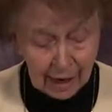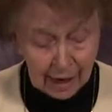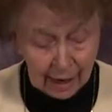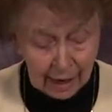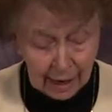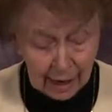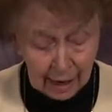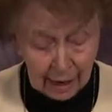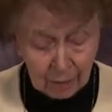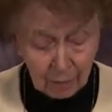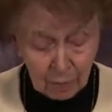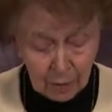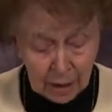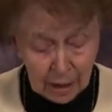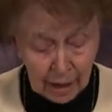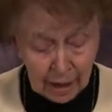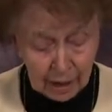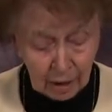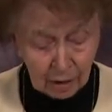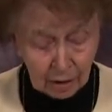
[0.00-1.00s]
I
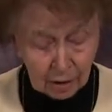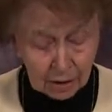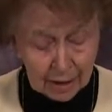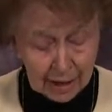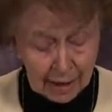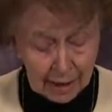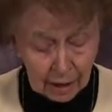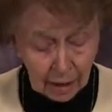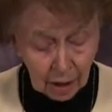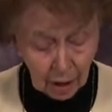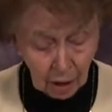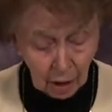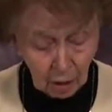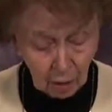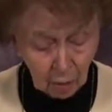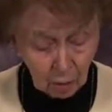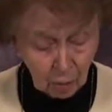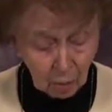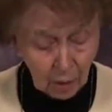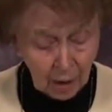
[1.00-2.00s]
beheld, and
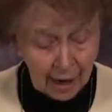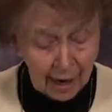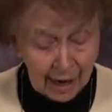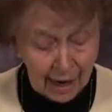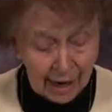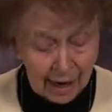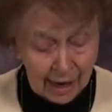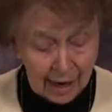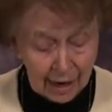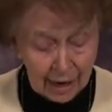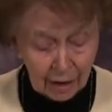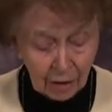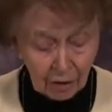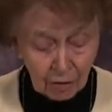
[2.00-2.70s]
lo, a